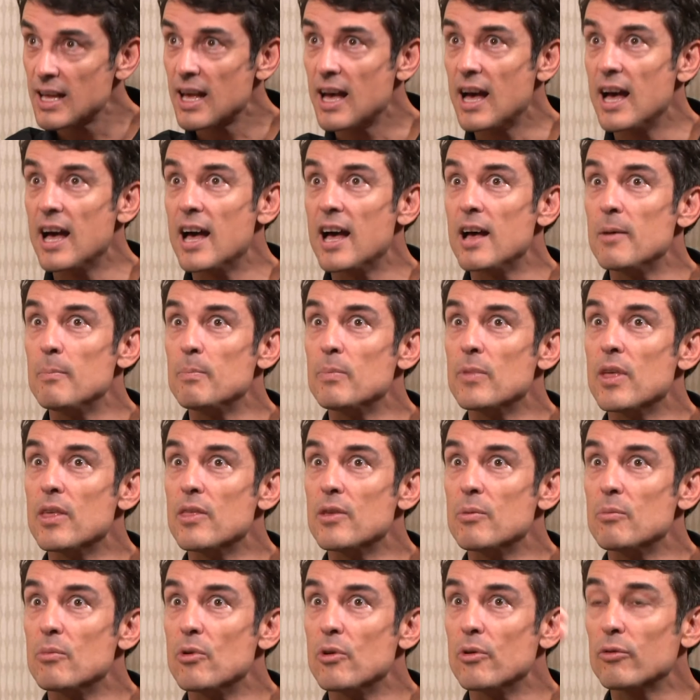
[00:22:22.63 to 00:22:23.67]

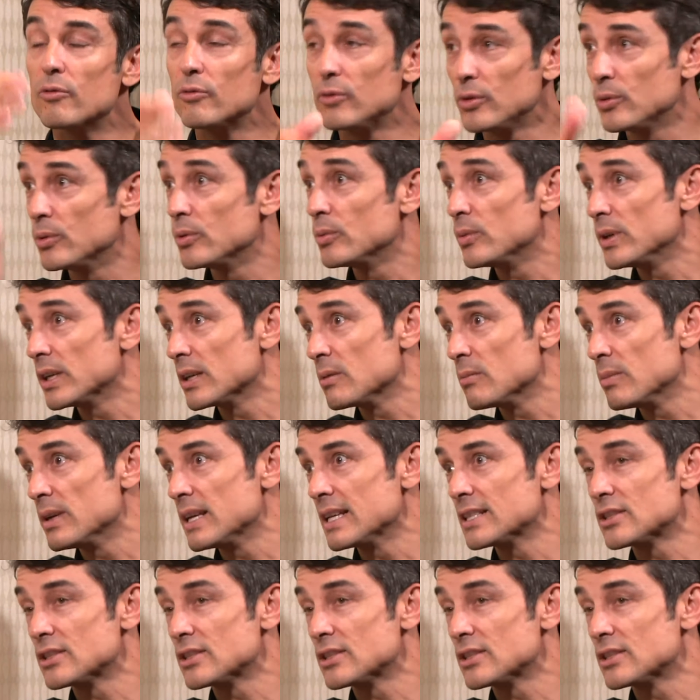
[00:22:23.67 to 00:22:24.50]
the more fluid we can be.